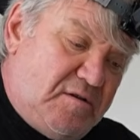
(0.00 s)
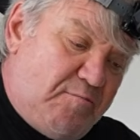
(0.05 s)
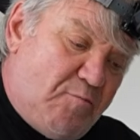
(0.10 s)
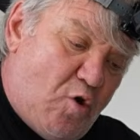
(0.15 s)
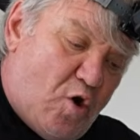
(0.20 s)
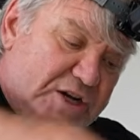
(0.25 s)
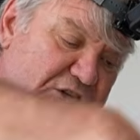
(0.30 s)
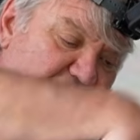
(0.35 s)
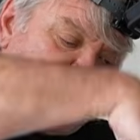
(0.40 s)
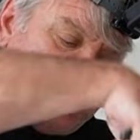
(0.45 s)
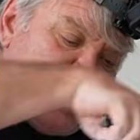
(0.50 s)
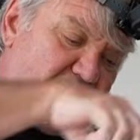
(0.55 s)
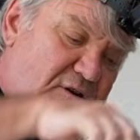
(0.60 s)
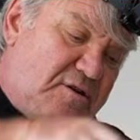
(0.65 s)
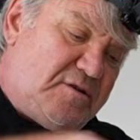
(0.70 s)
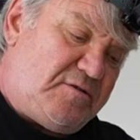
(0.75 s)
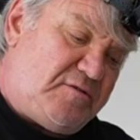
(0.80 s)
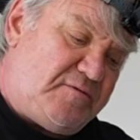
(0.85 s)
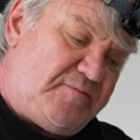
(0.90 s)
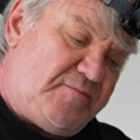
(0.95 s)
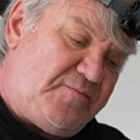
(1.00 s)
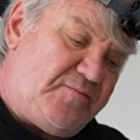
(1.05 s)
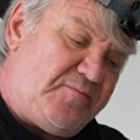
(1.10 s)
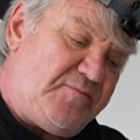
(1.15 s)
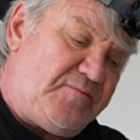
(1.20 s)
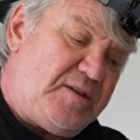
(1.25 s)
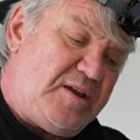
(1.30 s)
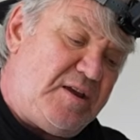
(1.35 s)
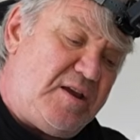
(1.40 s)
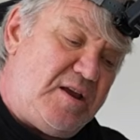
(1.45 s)
moisture.
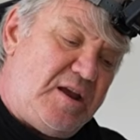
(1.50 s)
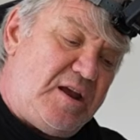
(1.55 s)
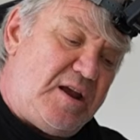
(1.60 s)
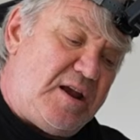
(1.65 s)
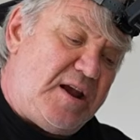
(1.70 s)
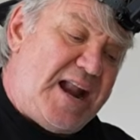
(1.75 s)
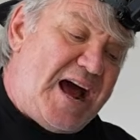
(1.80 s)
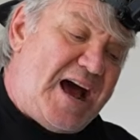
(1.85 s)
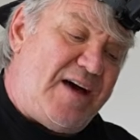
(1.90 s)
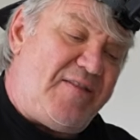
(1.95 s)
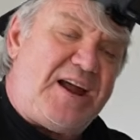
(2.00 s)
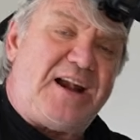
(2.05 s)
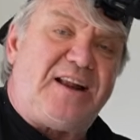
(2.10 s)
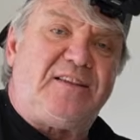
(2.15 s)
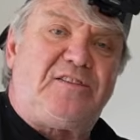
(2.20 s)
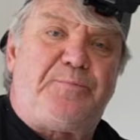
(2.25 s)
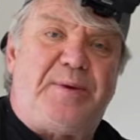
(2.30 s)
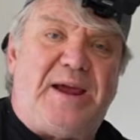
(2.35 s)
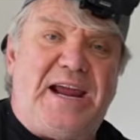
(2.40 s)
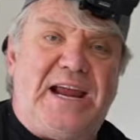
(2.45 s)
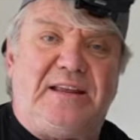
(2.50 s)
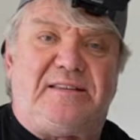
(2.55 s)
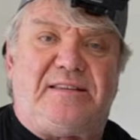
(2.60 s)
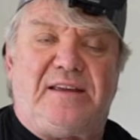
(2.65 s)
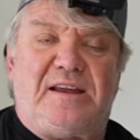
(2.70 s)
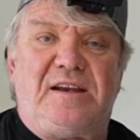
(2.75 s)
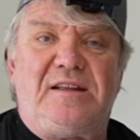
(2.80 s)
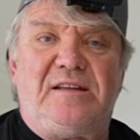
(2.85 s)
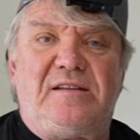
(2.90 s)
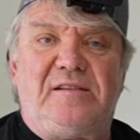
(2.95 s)
Now that it's
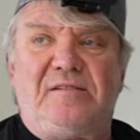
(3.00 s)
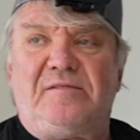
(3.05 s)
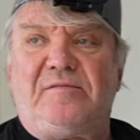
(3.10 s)
painted,